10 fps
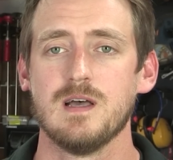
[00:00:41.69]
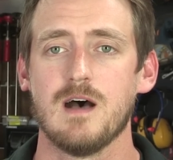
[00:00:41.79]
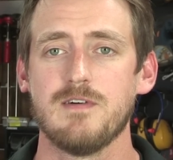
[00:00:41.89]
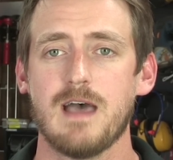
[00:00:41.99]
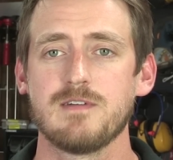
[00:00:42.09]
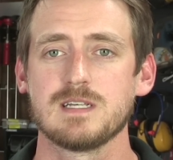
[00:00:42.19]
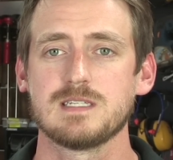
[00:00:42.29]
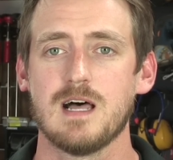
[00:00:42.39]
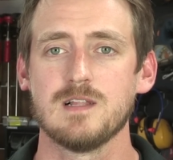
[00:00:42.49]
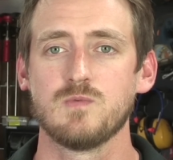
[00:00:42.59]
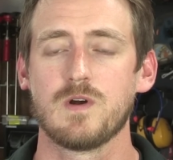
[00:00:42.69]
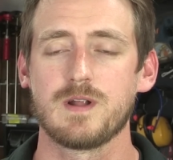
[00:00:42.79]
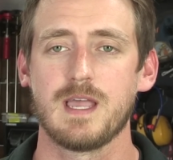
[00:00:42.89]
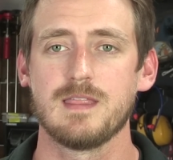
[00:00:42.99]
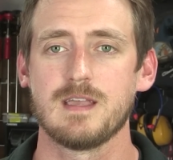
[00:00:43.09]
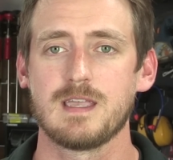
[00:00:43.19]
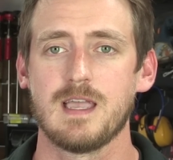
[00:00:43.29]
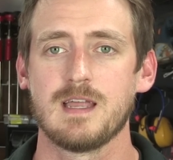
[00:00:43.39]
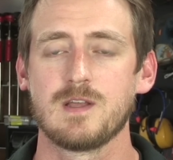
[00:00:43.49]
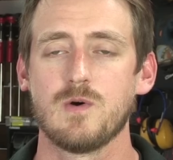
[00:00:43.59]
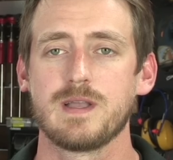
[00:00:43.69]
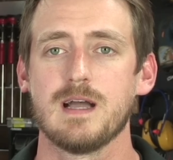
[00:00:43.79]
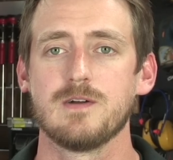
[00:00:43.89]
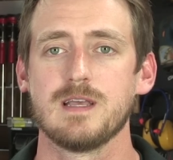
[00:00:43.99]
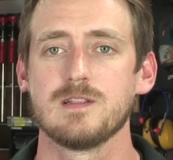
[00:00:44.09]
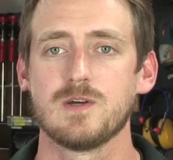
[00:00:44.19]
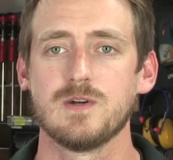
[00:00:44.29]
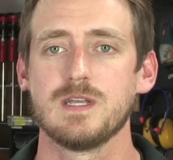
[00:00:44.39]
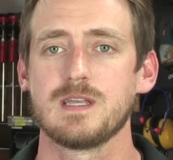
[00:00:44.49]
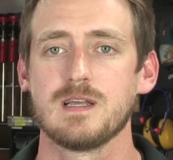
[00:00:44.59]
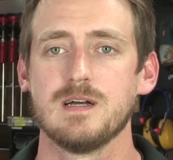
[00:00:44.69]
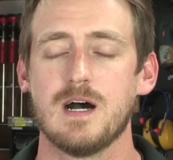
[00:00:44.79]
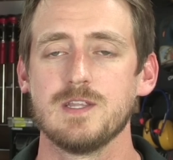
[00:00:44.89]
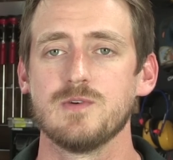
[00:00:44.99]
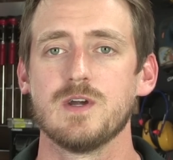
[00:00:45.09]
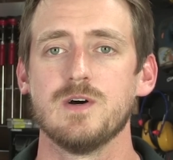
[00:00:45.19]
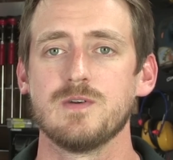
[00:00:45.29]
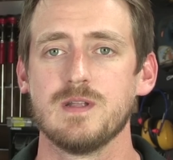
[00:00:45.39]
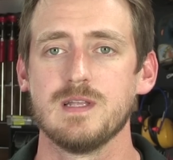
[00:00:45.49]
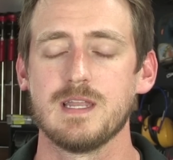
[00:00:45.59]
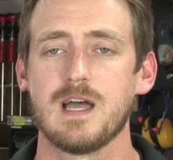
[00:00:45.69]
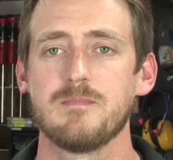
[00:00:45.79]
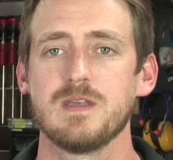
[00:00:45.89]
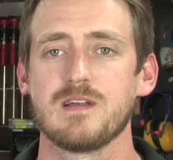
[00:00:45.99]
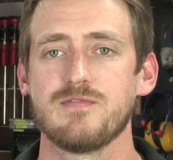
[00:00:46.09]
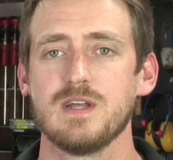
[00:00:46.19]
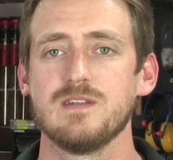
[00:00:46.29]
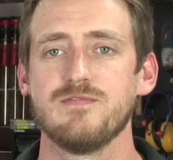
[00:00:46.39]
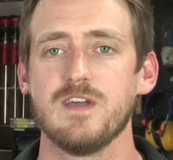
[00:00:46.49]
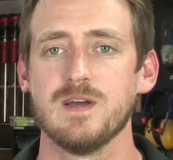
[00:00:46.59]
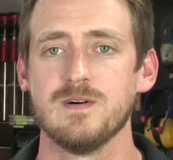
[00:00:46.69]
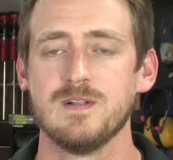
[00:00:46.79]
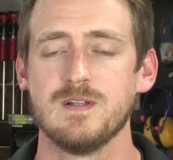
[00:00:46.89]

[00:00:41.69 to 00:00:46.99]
of having a solid work ethic and going out and learning on your own and not being afraid to fail.